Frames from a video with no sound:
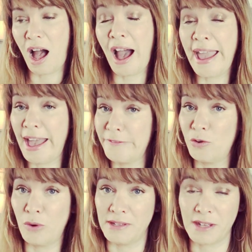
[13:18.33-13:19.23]
I have
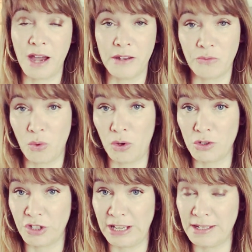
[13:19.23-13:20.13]
always kind of
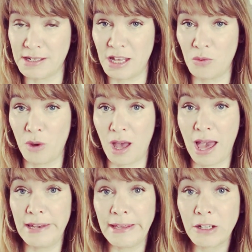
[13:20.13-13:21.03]
worn jeans that were
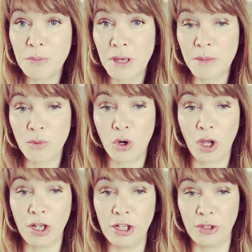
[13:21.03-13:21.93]
a little bit
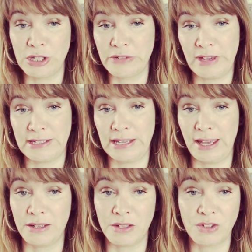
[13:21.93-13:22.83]
more loose
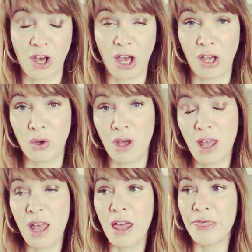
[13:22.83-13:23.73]
fitting, so
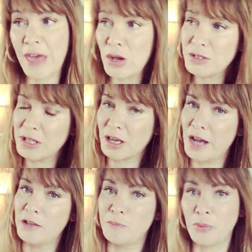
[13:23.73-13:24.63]
those are the
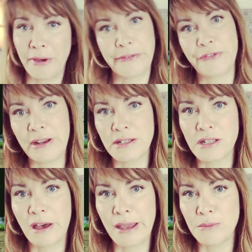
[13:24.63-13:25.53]
kind of boyfriend
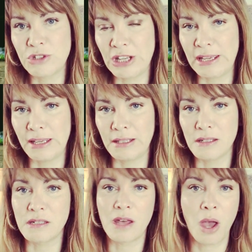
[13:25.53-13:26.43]
type
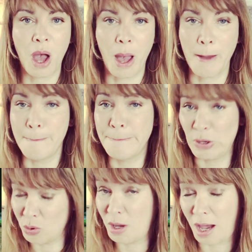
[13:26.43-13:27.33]
jeans,
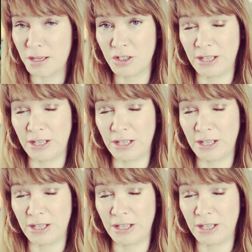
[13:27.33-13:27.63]
boot cut